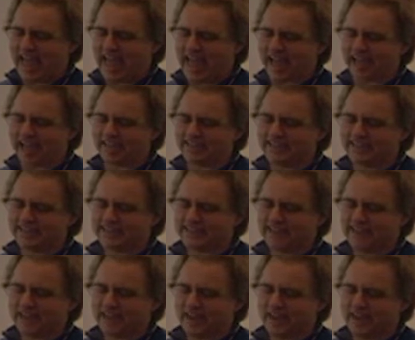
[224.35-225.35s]
And
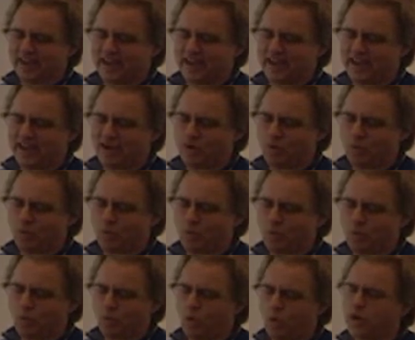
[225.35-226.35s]

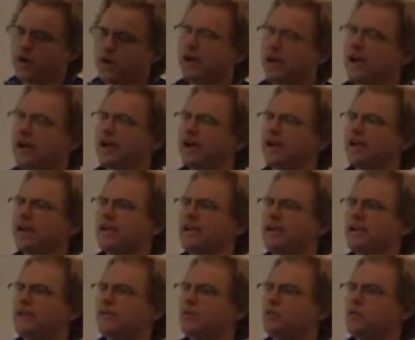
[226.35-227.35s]
what
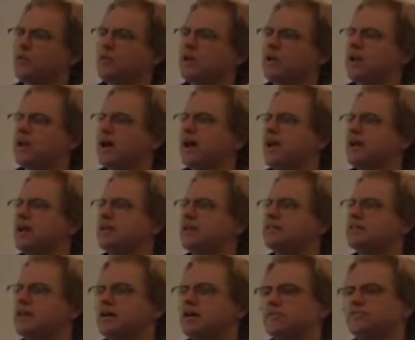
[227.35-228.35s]
I
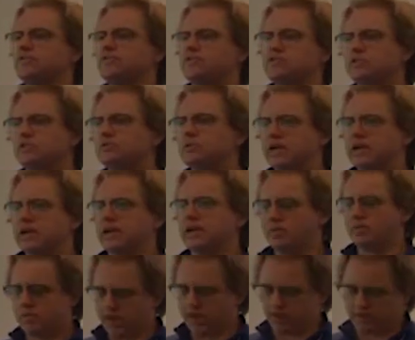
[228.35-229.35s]
loved doing
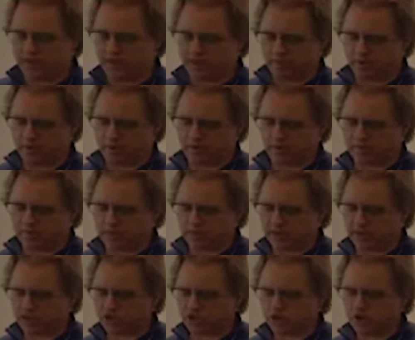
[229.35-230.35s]
about that part of
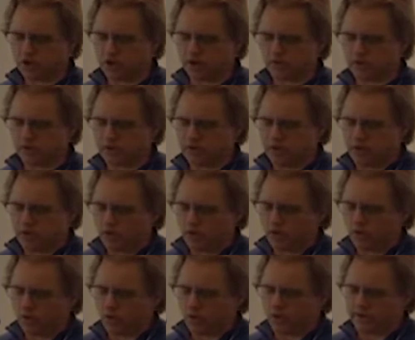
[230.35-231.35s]
my job
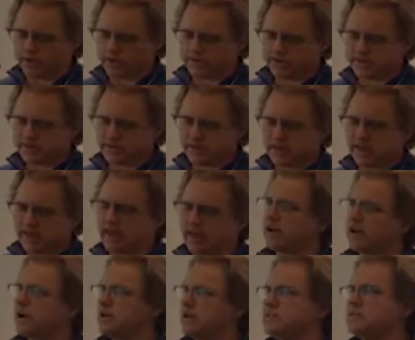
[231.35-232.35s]
was that
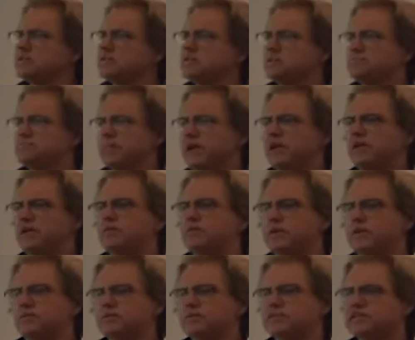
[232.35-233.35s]
I got to spend
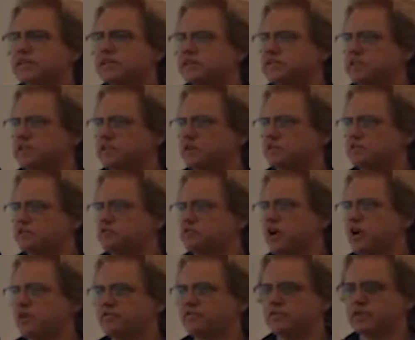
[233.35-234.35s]
about 6 years
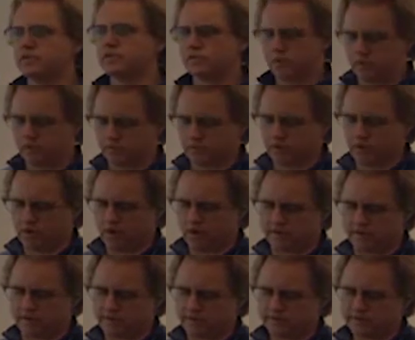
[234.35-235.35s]
traveling throughout the
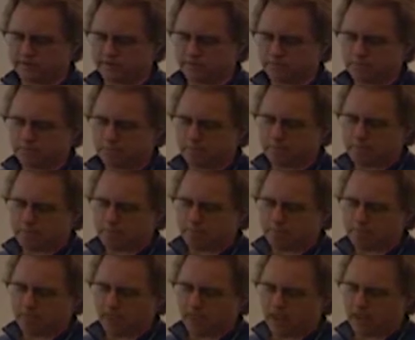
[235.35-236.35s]
province,
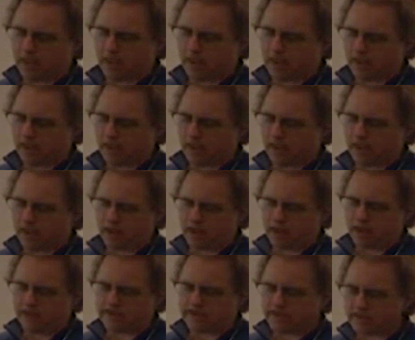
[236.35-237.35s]

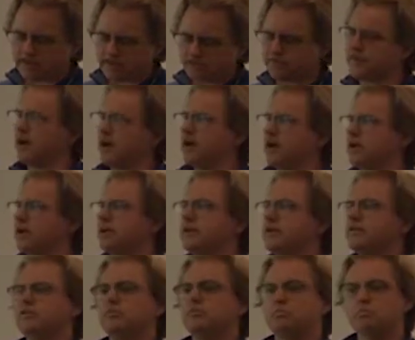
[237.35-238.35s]
identifying
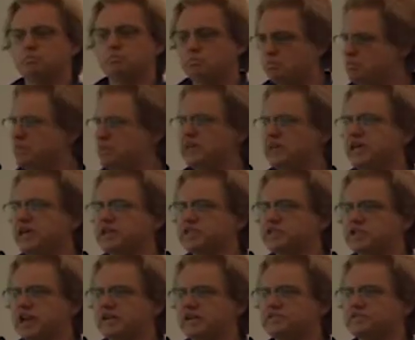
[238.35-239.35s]

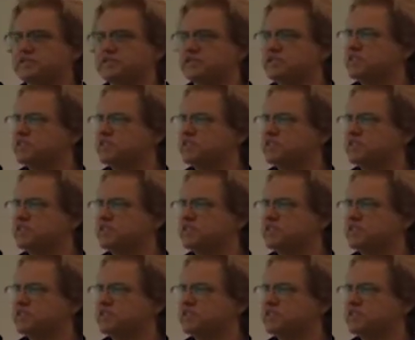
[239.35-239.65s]
BHFs and